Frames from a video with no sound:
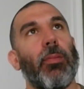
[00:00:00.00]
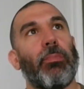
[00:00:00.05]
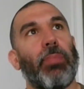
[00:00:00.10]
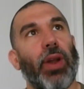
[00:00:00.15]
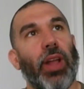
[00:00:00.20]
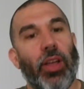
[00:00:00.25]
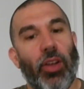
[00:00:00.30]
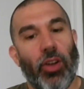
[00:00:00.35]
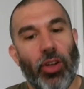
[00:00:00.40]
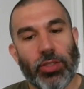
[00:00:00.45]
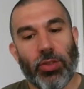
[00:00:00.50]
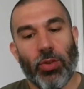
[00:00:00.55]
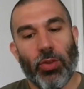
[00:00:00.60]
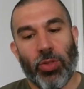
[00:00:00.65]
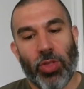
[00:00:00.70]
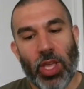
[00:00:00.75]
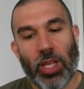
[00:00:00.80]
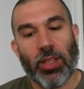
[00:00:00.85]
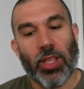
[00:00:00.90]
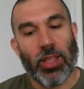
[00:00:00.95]
But I also
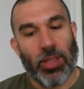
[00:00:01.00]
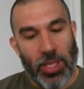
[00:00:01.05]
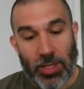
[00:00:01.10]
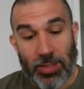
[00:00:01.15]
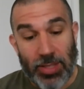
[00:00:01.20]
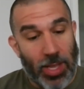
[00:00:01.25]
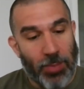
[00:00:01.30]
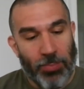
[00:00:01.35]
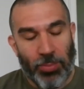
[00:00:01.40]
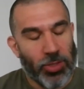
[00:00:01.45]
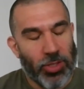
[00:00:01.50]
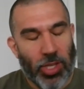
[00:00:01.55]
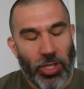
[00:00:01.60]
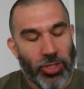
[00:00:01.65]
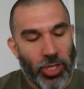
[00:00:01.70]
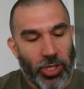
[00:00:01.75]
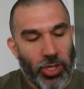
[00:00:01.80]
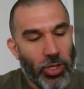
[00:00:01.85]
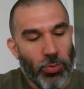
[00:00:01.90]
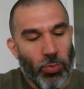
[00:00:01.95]
think that the example is such
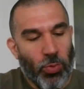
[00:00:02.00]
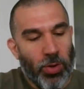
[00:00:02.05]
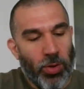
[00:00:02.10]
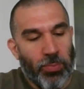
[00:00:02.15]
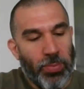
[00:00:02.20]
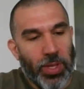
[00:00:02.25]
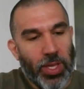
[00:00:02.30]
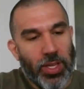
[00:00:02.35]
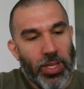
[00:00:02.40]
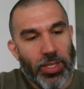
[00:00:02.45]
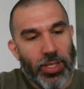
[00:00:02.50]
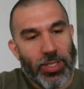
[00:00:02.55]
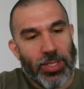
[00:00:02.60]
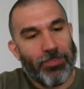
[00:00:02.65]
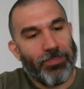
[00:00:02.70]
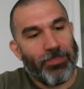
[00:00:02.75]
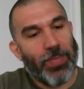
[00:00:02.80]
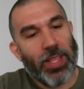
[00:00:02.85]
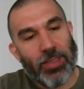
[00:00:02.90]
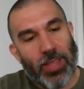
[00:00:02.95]
a good one,
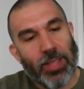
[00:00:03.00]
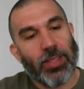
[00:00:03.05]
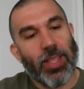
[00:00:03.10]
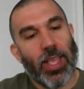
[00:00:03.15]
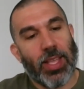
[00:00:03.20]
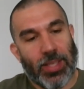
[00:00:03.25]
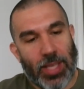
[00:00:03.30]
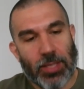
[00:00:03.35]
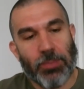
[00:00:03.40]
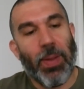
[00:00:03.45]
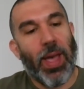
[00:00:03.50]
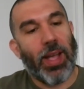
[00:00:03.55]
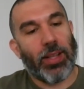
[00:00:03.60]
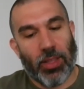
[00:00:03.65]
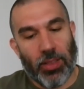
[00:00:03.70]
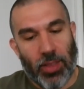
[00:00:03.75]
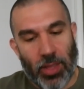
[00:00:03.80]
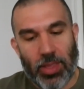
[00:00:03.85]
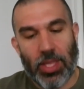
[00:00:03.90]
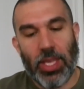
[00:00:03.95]
because it gets back to
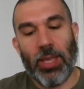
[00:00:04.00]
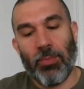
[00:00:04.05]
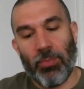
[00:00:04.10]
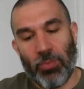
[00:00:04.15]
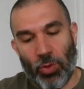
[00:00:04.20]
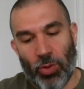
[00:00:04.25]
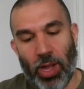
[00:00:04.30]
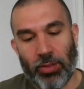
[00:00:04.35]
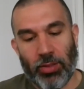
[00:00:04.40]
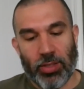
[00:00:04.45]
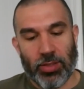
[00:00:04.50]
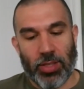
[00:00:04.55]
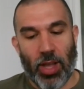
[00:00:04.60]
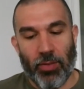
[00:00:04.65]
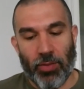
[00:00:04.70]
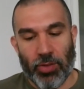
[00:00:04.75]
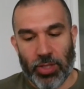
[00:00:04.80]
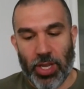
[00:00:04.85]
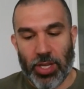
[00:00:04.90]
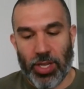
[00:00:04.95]
the theme throughout this
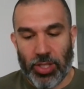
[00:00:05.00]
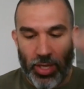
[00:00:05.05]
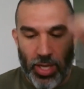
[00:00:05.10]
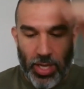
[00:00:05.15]
conversation.